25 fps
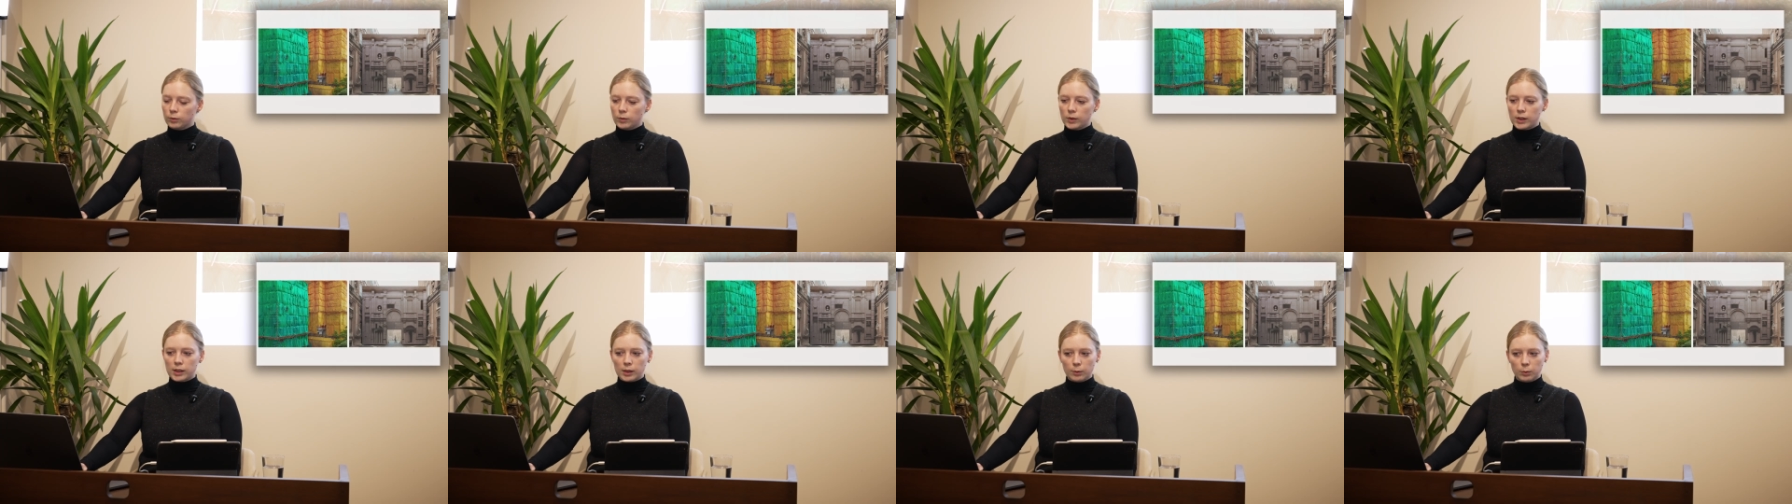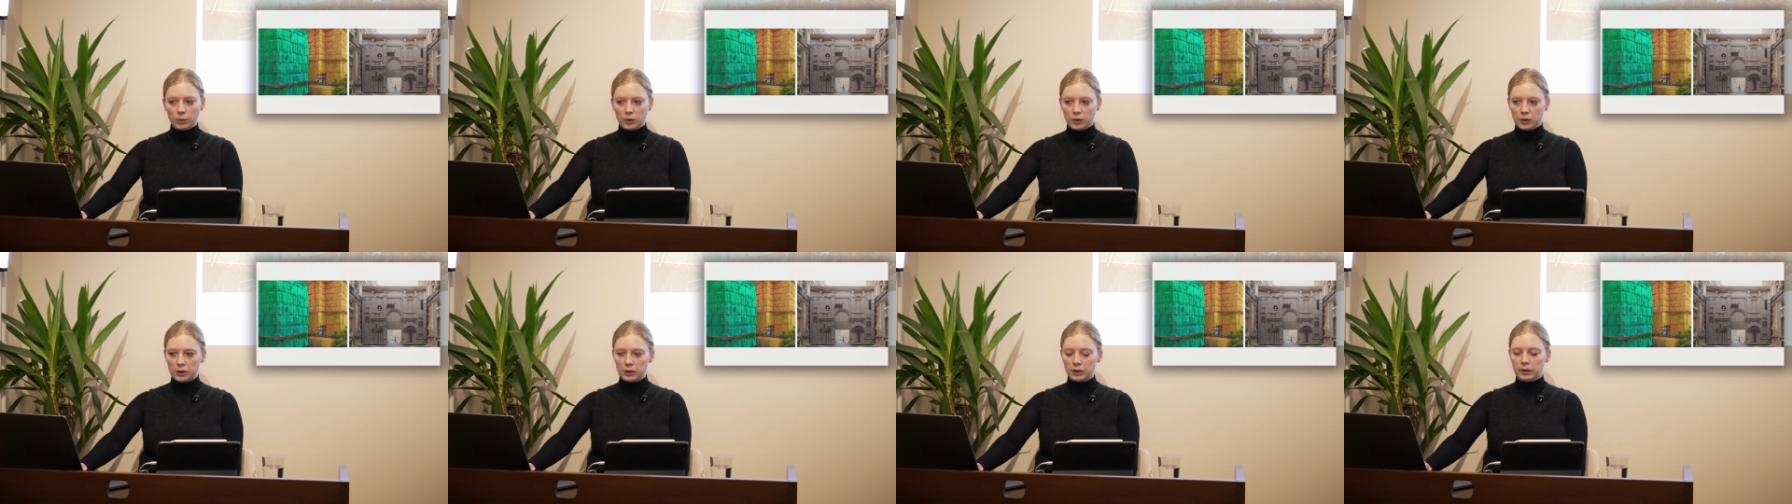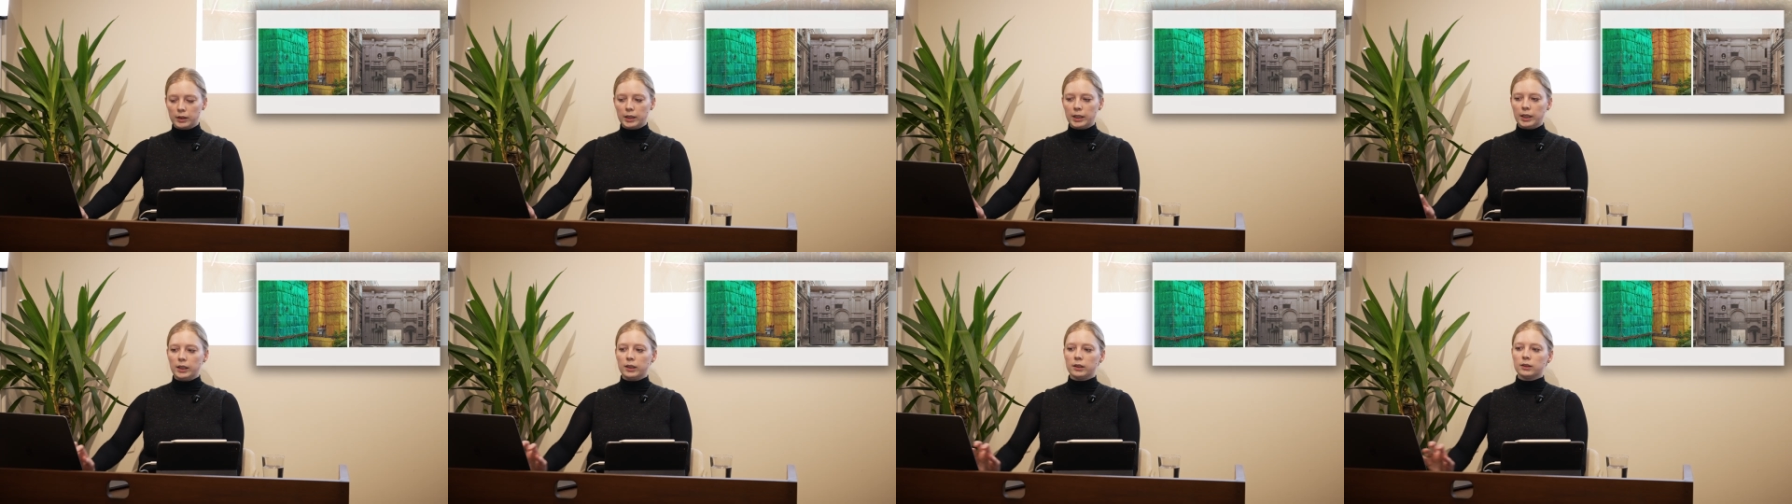
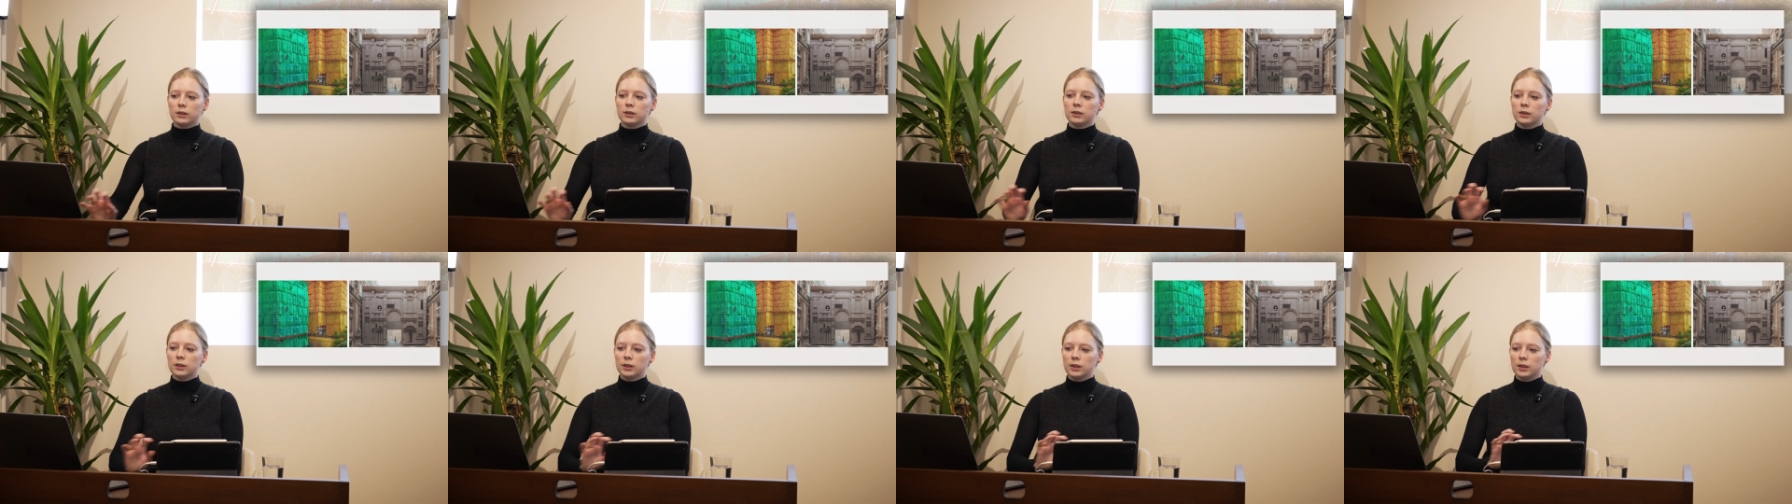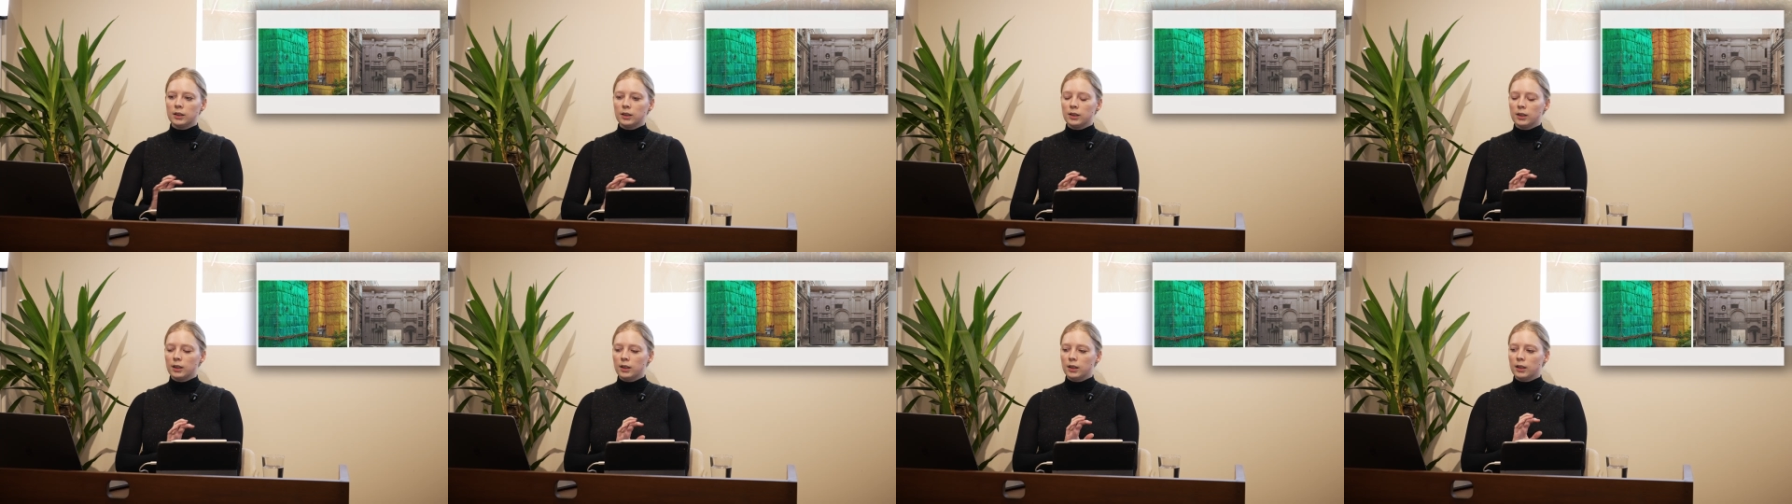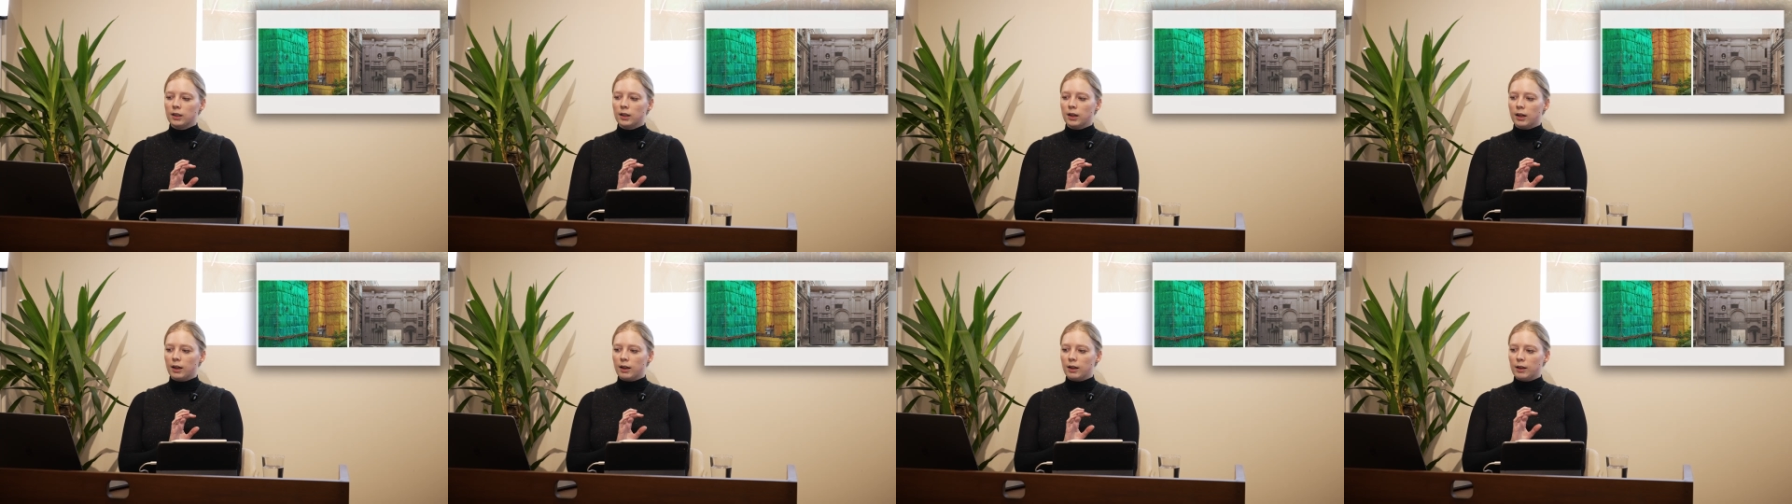Similarly,
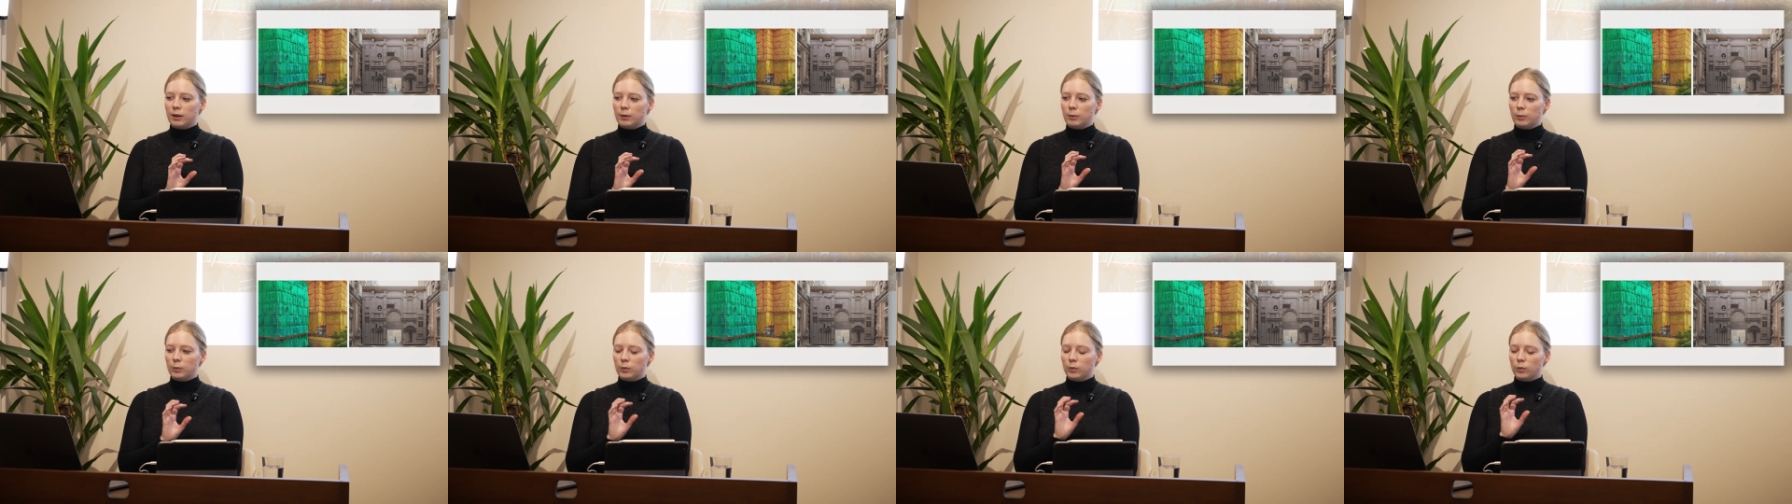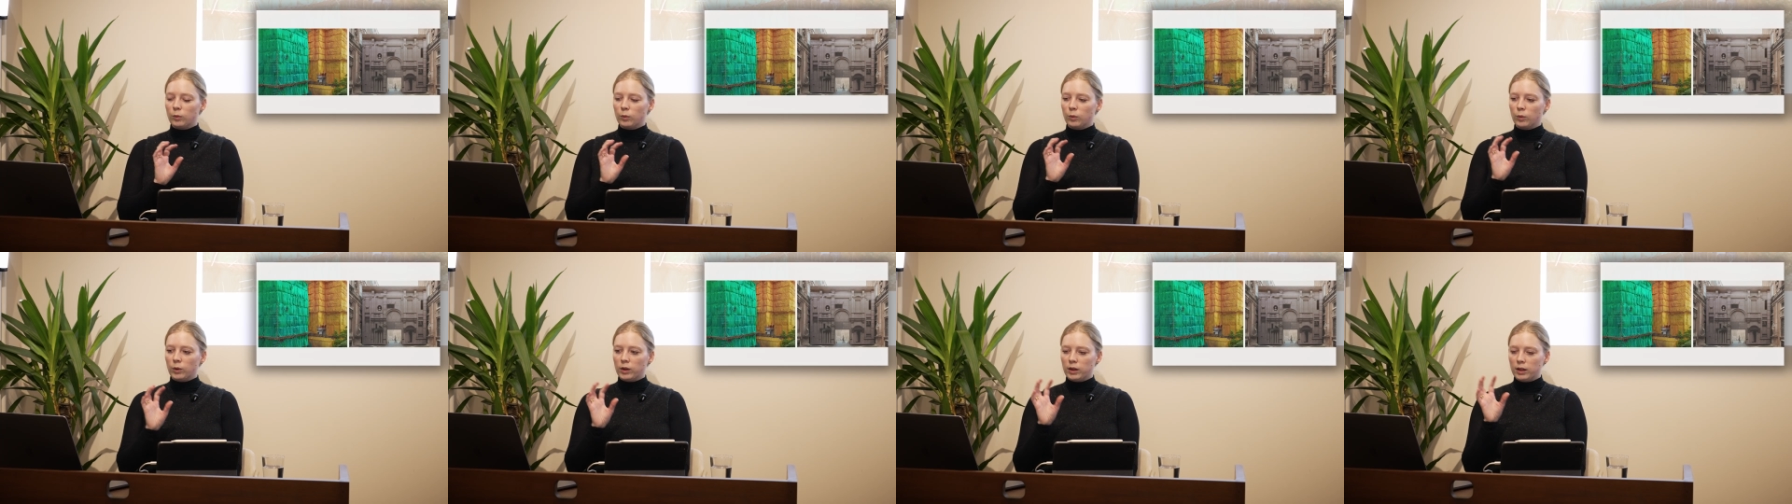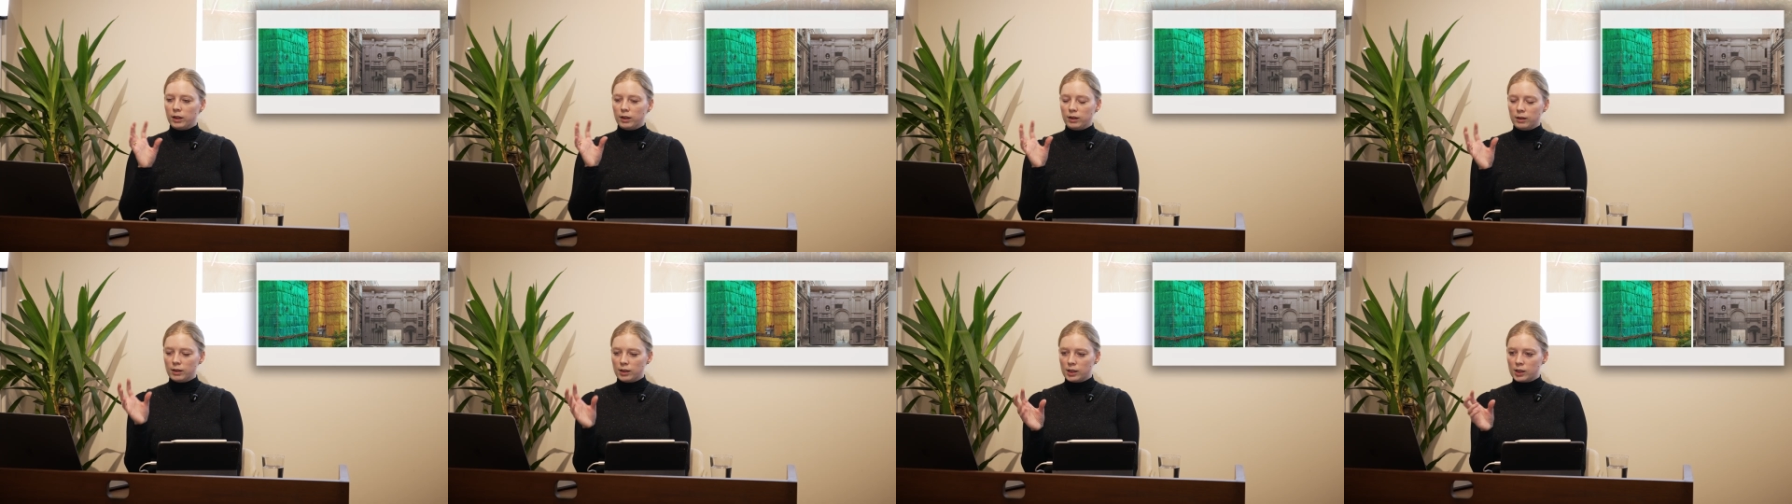
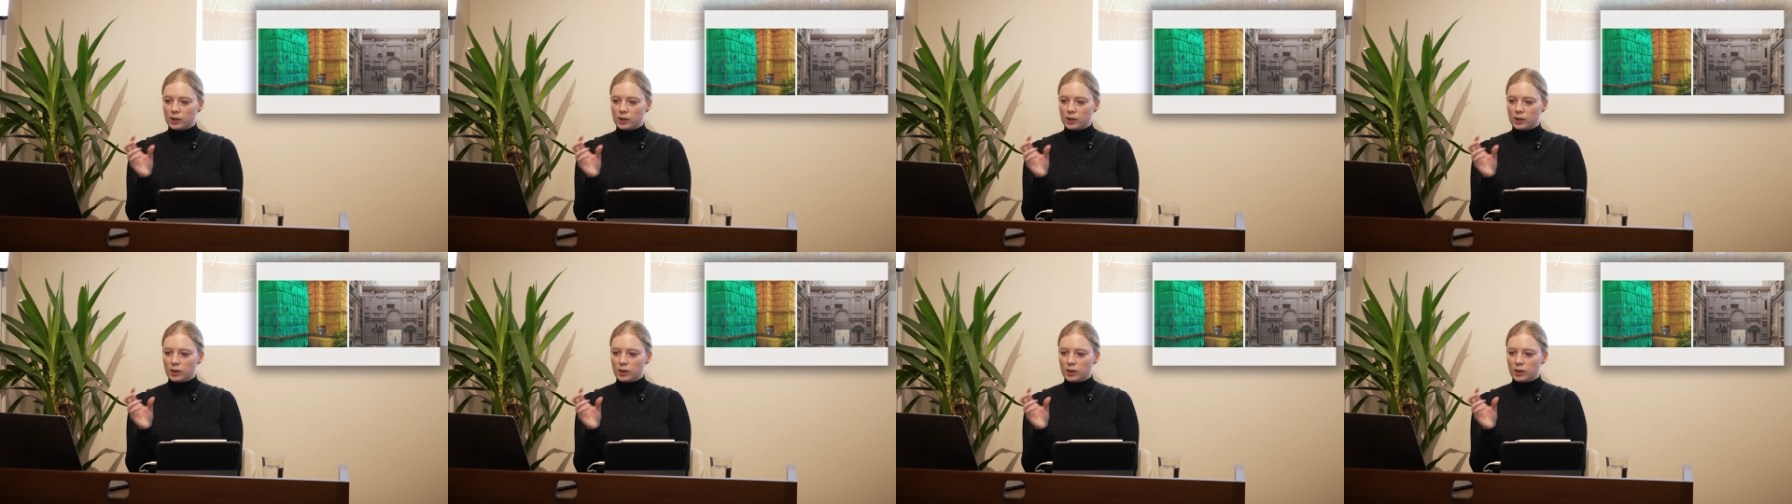within